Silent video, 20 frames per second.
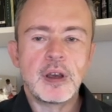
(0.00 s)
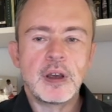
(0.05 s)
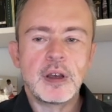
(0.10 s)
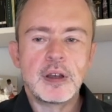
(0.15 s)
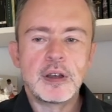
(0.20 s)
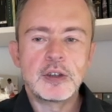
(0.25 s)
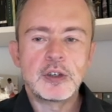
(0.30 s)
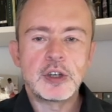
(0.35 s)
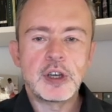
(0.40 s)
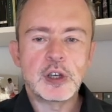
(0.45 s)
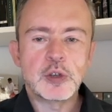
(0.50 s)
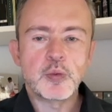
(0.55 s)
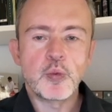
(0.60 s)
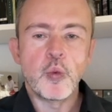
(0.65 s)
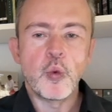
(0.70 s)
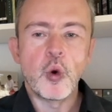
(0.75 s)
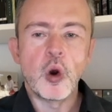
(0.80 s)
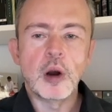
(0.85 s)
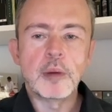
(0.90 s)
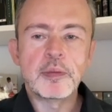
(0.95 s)
She has
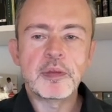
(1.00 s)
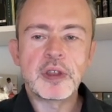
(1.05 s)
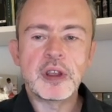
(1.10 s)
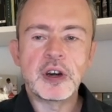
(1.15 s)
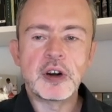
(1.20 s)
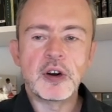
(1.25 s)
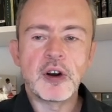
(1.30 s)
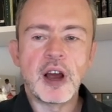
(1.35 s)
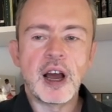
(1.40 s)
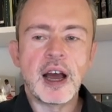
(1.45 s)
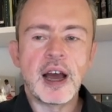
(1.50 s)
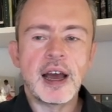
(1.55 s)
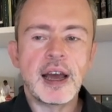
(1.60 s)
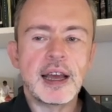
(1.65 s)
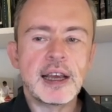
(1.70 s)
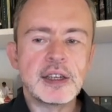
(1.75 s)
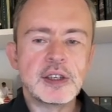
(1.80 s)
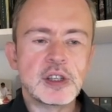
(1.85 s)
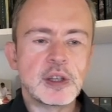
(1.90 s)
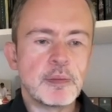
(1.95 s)
warmth in her
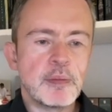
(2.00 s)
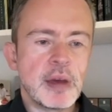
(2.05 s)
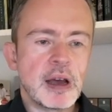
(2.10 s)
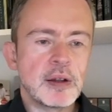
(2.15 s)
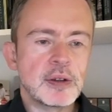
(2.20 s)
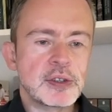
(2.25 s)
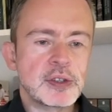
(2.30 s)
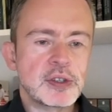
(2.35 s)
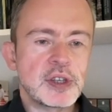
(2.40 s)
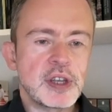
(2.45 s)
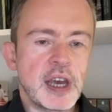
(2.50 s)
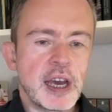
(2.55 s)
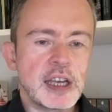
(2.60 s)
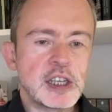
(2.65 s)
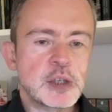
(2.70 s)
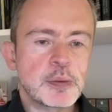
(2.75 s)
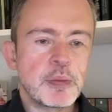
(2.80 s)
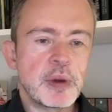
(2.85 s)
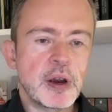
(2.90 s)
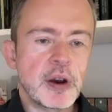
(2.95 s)
eyes that melts the ice
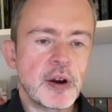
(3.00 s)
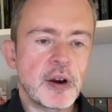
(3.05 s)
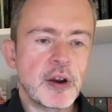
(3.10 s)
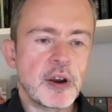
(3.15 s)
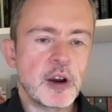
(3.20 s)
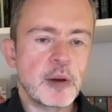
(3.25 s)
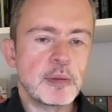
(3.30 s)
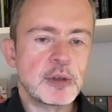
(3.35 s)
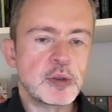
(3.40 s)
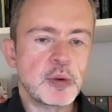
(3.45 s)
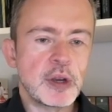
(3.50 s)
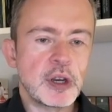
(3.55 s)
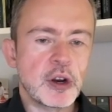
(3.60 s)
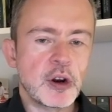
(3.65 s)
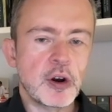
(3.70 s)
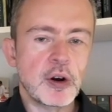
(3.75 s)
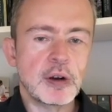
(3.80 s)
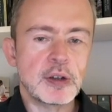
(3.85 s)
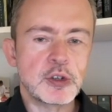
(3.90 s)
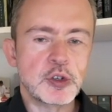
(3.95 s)
barrier between
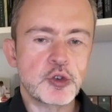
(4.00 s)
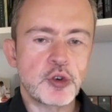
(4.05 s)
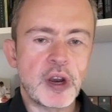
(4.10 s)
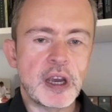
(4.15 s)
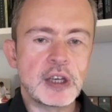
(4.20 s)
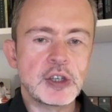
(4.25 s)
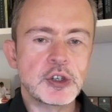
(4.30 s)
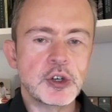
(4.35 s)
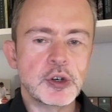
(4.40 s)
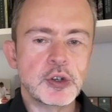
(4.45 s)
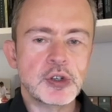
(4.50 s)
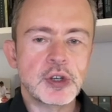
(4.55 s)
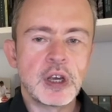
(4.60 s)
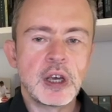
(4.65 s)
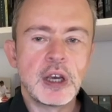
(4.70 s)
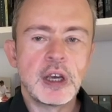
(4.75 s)
her and strangers.